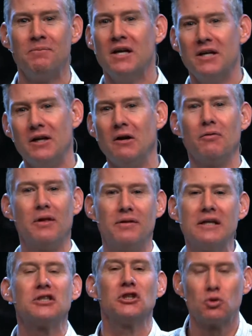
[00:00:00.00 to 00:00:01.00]

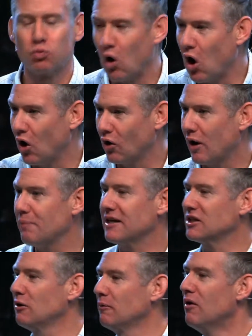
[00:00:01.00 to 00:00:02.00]
This is wrong. Or I'm not
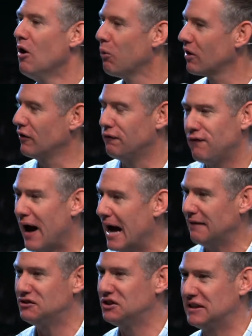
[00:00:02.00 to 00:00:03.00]
telling them, what are the
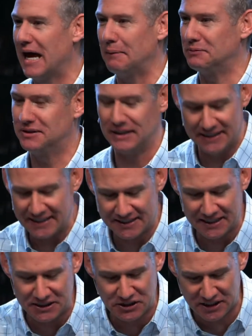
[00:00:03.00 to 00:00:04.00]
five steps to get
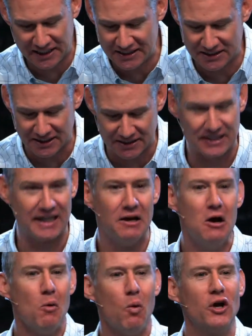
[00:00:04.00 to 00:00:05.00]
to Jesus? Like
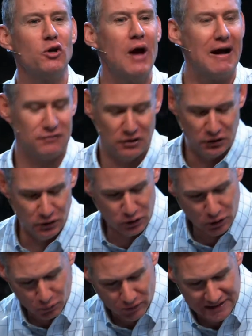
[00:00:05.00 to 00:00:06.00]
what you have to do
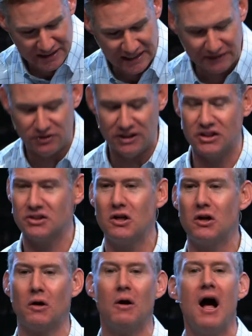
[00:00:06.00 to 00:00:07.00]
to receive Jesus. No.
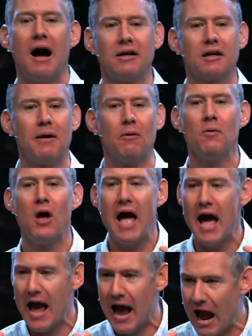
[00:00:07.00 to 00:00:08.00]
I'm talking about,
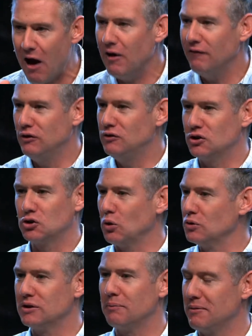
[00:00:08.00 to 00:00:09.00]
how have you just
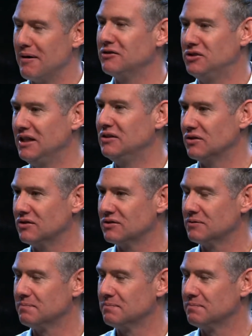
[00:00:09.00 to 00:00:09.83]
told somebody about Jesus?